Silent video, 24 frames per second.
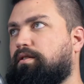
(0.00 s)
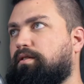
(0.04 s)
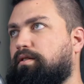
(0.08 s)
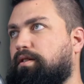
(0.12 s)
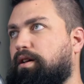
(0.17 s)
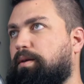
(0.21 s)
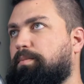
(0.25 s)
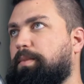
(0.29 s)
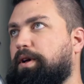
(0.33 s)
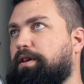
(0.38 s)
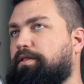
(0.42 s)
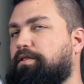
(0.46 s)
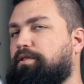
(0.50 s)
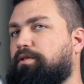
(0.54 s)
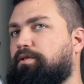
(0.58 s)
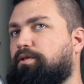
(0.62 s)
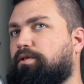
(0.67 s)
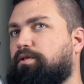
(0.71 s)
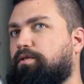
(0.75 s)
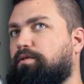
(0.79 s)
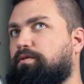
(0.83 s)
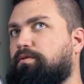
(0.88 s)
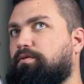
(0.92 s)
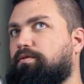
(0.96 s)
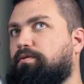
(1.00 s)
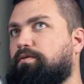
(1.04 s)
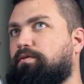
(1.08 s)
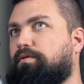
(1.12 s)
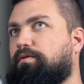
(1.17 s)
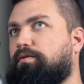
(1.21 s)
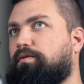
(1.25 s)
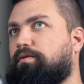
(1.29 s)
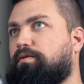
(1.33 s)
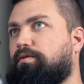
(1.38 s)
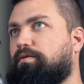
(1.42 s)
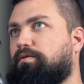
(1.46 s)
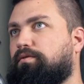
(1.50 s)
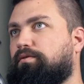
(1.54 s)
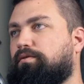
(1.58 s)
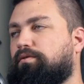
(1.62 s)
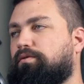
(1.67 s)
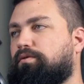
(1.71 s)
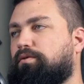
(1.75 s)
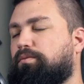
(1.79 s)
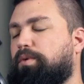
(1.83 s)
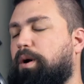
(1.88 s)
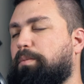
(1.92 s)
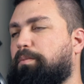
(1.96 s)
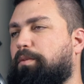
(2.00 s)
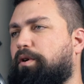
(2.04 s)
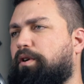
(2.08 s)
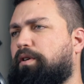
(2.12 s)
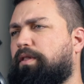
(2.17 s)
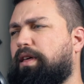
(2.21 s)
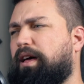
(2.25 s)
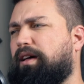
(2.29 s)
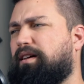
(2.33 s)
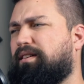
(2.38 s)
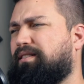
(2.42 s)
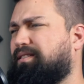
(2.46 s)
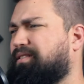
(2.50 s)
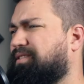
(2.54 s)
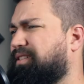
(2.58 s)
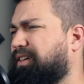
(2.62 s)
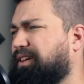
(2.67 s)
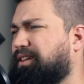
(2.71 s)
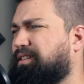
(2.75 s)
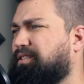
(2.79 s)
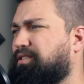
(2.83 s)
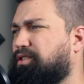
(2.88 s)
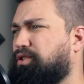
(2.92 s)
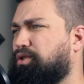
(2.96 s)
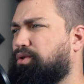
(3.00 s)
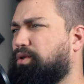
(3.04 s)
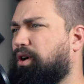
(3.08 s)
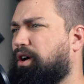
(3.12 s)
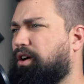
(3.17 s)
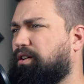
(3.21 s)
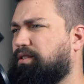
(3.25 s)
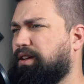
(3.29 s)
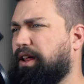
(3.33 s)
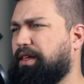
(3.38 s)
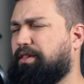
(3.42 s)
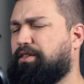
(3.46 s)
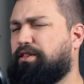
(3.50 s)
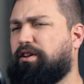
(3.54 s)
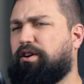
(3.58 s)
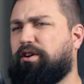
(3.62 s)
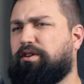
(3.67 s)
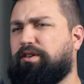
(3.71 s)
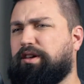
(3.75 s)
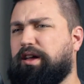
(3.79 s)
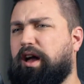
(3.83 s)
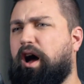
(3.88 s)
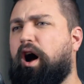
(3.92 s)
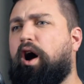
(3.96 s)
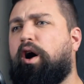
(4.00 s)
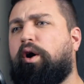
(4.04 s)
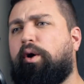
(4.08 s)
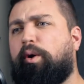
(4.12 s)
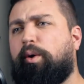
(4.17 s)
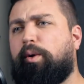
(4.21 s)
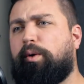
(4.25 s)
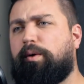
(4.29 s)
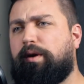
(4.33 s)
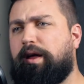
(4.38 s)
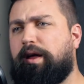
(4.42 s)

It makes you remember that like you aren't necessarily owed